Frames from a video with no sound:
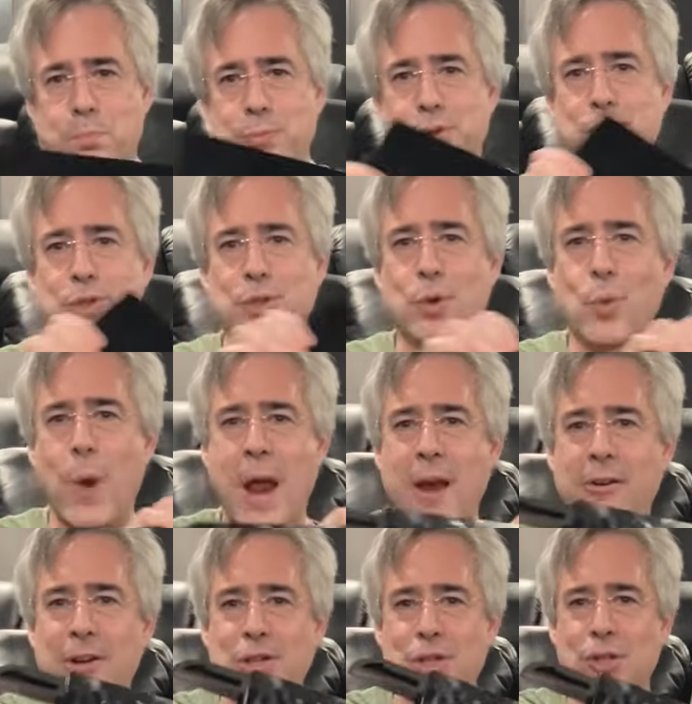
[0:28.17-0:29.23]

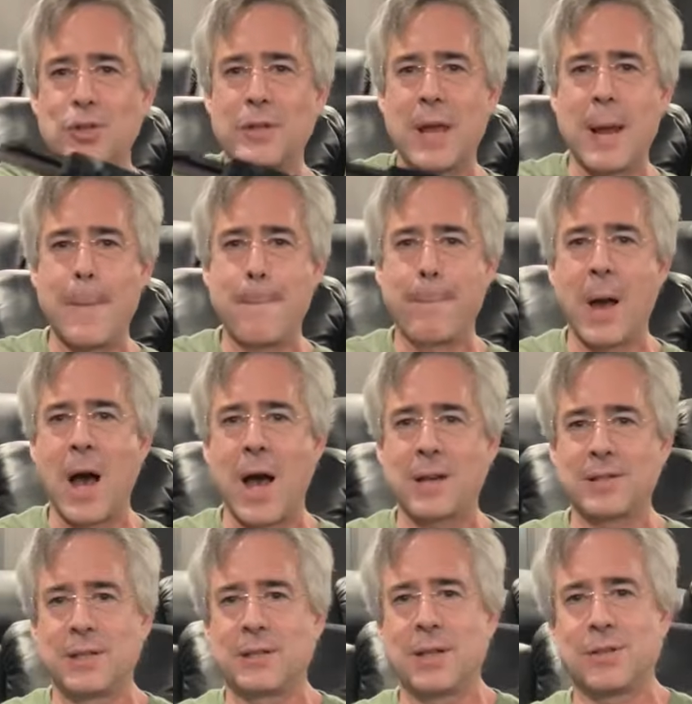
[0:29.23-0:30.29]
squarish looking
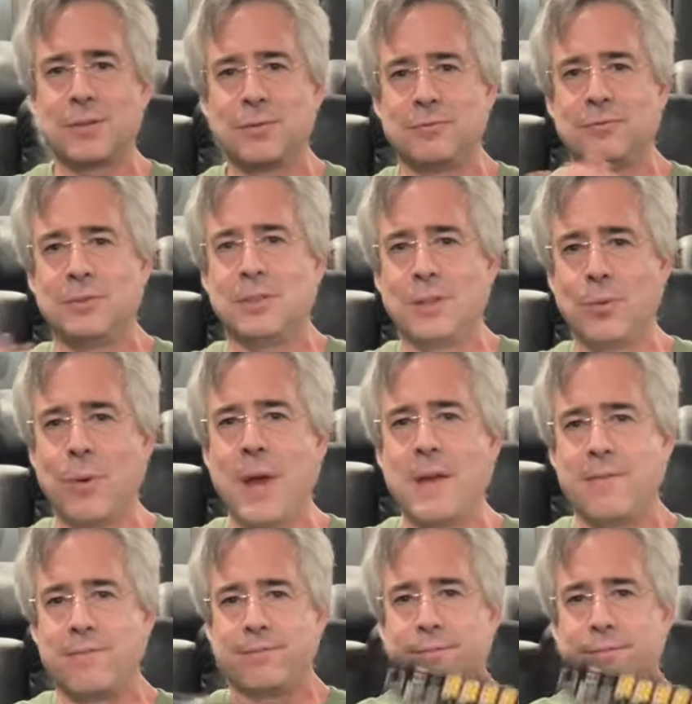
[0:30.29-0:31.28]
box that doesn't really weigh